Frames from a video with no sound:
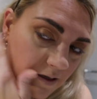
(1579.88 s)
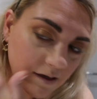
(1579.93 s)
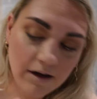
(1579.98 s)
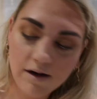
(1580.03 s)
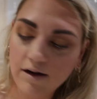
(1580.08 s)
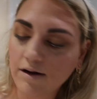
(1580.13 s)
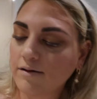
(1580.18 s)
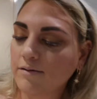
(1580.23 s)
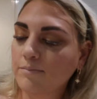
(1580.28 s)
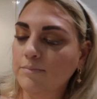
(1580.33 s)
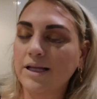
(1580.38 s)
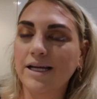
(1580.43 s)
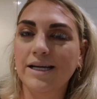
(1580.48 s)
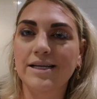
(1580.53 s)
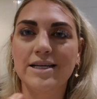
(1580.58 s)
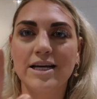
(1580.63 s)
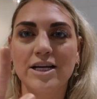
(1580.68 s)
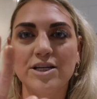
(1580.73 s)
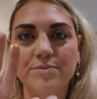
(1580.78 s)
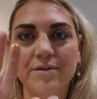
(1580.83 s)
Oh, bloody
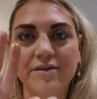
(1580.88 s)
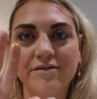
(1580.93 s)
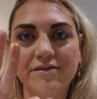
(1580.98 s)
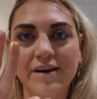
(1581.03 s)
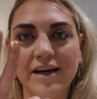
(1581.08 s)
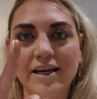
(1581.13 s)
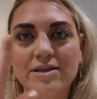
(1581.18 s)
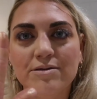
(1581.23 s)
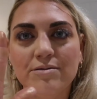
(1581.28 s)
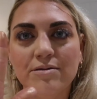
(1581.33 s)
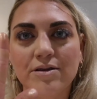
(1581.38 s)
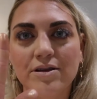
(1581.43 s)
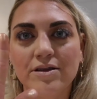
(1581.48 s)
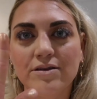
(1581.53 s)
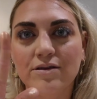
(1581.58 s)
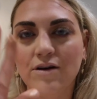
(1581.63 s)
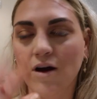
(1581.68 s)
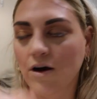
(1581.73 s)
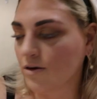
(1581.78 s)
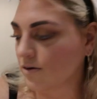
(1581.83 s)
touched my face with all
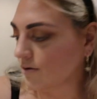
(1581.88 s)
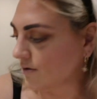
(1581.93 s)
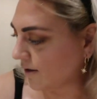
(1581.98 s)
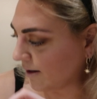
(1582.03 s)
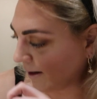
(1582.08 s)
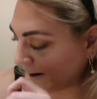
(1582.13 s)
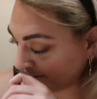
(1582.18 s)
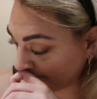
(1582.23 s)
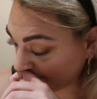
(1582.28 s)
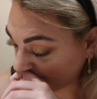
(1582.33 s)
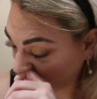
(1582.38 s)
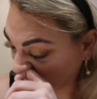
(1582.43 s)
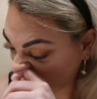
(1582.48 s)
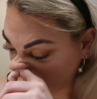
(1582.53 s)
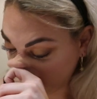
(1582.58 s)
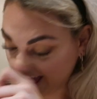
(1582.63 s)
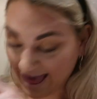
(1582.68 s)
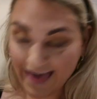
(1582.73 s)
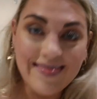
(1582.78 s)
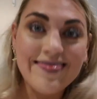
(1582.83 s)
this gold on it.
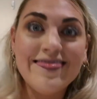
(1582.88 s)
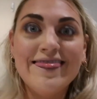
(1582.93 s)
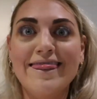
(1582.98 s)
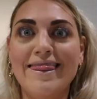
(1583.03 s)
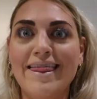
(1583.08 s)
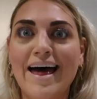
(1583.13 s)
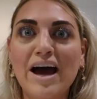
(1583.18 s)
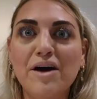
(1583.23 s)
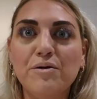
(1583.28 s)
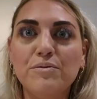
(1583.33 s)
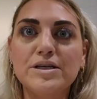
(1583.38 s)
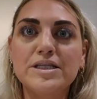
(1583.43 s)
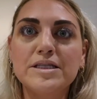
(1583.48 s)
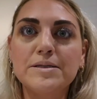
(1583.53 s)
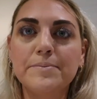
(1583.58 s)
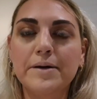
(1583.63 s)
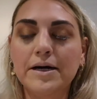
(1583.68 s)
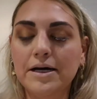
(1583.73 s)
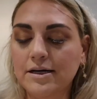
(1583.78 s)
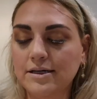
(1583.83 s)
That was
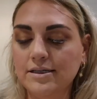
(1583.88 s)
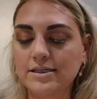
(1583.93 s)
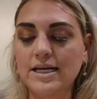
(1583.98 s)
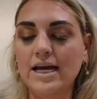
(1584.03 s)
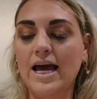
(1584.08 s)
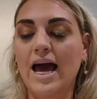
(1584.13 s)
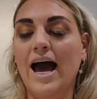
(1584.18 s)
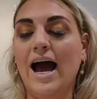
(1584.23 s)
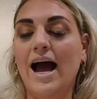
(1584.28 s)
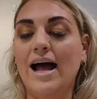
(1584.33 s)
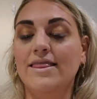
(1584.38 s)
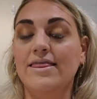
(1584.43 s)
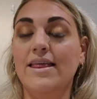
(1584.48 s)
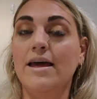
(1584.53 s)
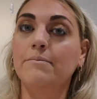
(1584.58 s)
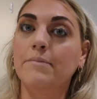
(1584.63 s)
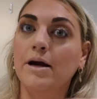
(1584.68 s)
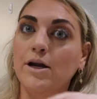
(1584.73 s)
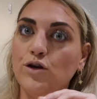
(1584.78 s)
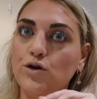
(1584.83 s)
good. And
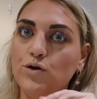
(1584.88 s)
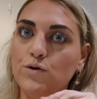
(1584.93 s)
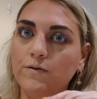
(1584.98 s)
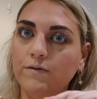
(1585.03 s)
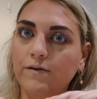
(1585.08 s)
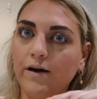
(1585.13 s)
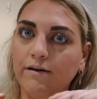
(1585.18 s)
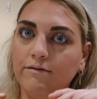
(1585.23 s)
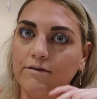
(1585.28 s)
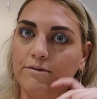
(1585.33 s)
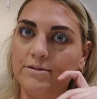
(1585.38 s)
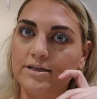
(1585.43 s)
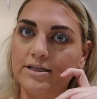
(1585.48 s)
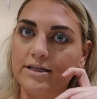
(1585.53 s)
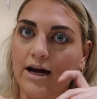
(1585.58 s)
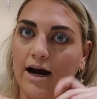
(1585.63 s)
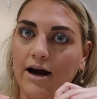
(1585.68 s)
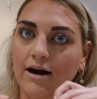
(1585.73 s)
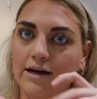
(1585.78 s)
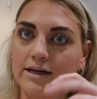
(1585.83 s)
then my new favorite
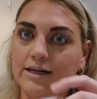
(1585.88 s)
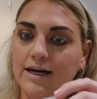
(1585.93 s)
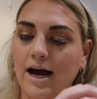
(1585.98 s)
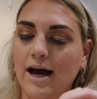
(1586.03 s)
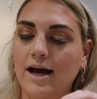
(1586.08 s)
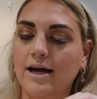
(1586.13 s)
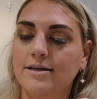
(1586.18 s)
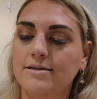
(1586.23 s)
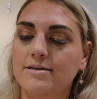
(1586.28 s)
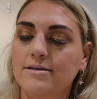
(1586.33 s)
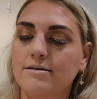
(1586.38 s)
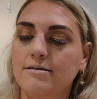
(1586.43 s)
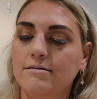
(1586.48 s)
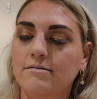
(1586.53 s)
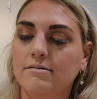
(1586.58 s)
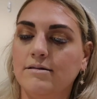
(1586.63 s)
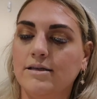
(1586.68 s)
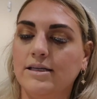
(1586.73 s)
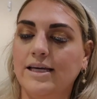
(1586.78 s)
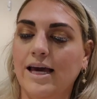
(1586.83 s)
mascara, guys,
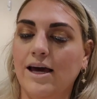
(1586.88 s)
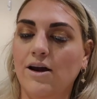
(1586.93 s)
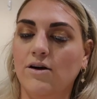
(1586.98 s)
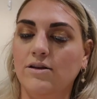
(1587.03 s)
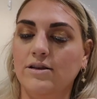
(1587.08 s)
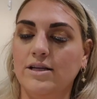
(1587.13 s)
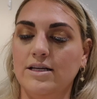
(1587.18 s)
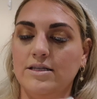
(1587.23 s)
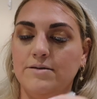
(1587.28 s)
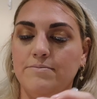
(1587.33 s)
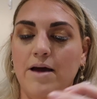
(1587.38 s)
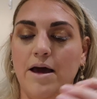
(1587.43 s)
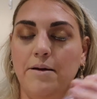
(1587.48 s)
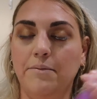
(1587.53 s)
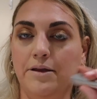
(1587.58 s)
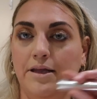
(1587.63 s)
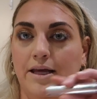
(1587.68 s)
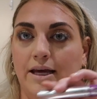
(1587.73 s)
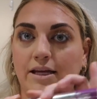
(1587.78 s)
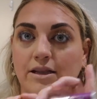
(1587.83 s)
get on this.
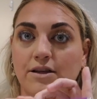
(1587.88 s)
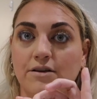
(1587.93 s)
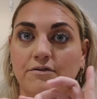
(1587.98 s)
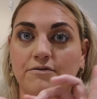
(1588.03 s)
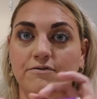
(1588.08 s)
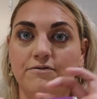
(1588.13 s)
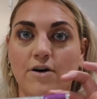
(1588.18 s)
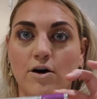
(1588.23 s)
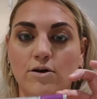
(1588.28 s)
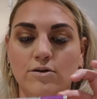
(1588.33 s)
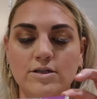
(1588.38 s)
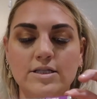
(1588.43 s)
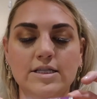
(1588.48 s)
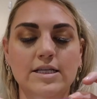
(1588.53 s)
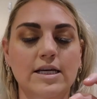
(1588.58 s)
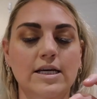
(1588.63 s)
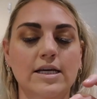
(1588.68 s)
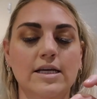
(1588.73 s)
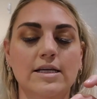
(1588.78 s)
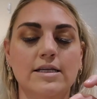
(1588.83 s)
Maybelline, the
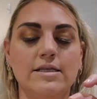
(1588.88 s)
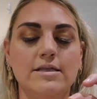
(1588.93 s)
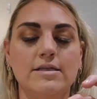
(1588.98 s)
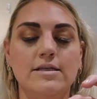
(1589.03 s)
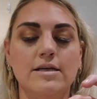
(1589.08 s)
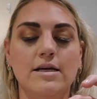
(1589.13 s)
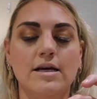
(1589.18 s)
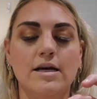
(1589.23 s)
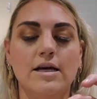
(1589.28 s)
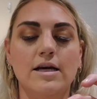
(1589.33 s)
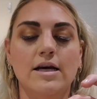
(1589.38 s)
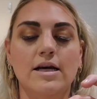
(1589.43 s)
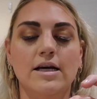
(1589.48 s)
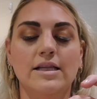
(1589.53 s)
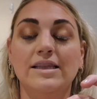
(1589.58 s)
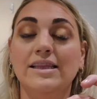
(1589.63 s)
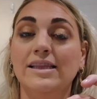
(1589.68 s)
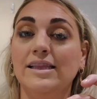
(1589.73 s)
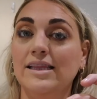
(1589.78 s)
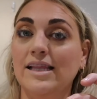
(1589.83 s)
Falsies
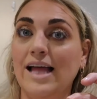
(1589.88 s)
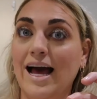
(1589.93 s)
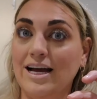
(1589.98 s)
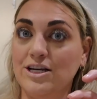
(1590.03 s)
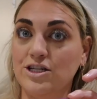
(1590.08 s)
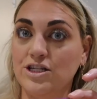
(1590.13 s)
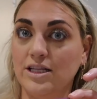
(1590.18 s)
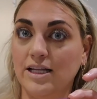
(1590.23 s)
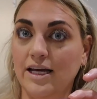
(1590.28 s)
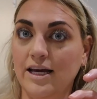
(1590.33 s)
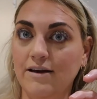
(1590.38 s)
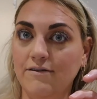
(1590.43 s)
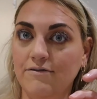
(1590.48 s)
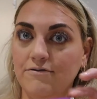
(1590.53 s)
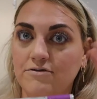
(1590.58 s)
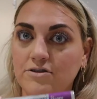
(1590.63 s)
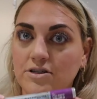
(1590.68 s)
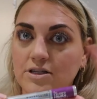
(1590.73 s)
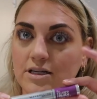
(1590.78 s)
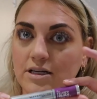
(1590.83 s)
Lash
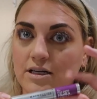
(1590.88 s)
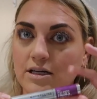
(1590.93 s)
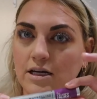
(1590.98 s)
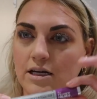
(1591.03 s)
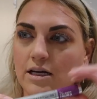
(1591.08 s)
Lift.